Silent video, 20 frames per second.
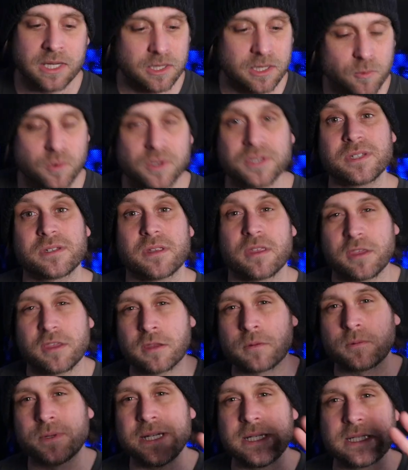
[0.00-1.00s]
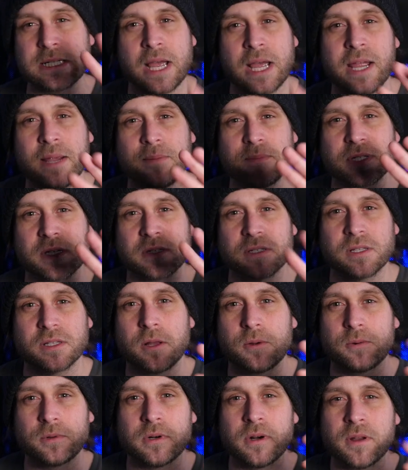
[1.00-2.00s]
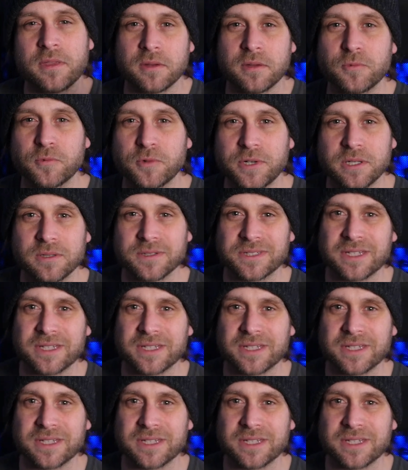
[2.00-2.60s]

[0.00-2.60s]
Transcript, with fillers: It was three times slower than real